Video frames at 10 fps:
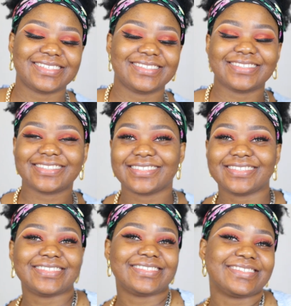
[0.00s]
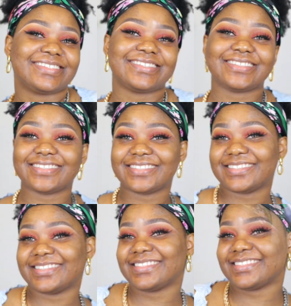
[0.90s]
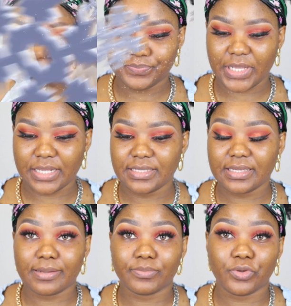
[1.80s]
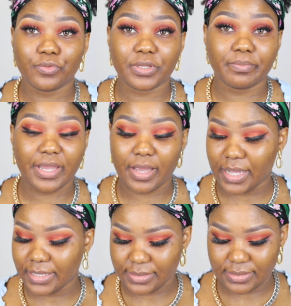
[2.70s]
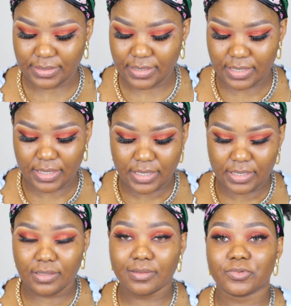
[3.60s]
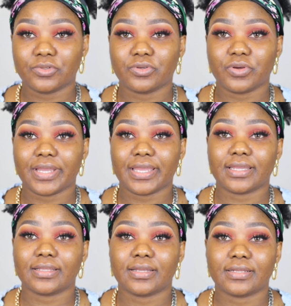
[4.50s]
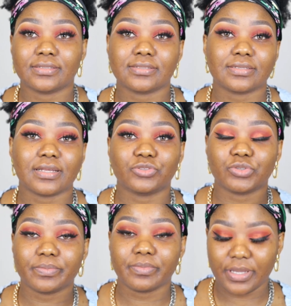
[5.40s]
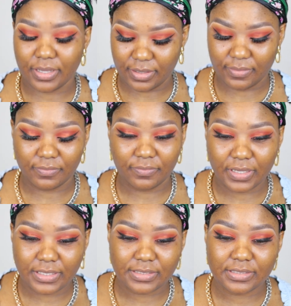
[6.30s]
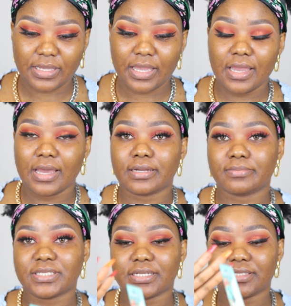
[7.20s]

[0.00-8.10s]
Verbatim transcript: anything that you? I think I'm done with my eyes. Now I'm gonna go ahead and start doing my face, and I'm